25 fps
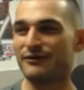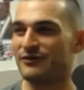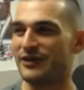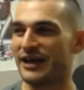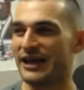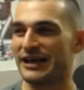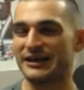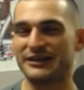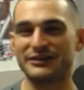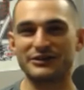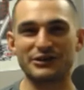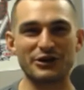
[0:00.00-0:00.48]
of
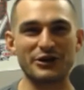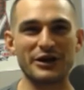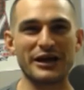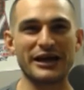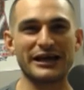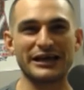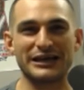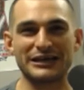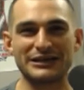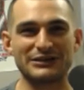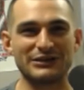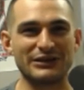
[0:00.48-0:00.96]
have that in
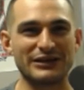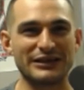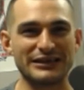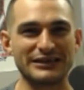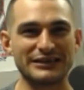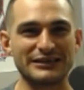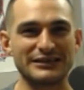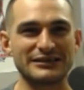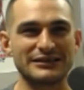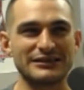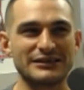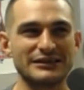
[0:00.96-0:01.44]
their head,
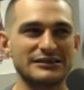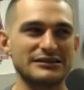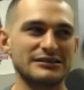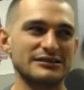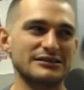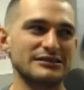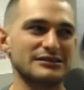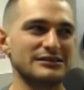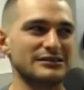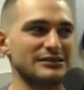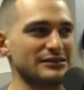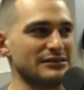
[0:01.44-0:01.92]
like
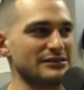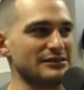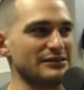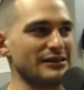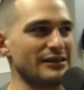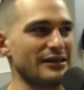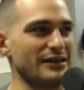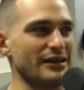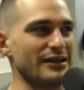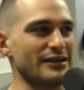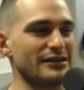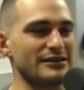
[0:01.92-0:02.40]

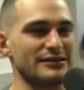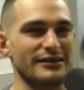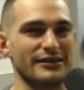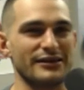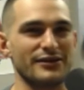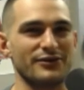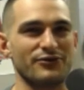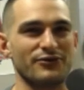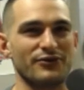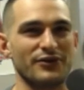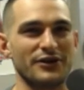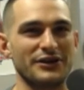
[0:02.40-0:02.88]
I
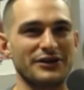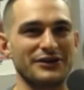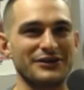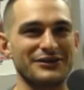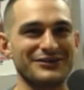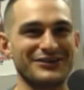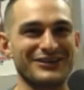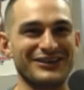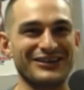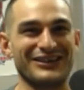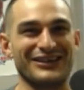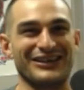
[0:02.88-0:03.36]
could take a
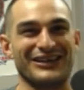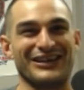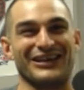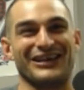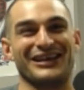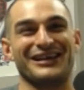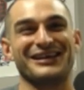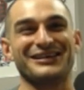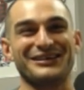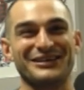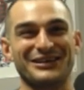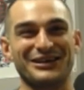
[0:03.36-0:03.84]
fight.
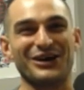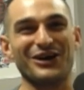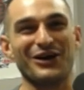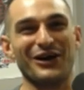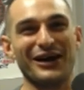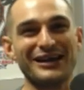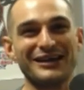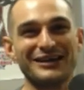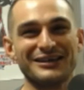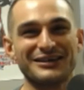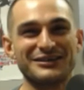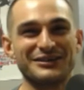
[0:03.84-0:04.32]

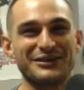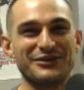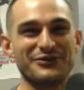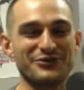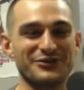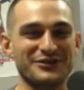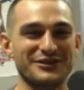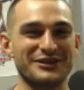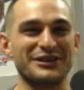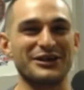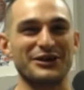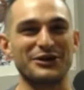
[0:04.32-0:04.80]
I could.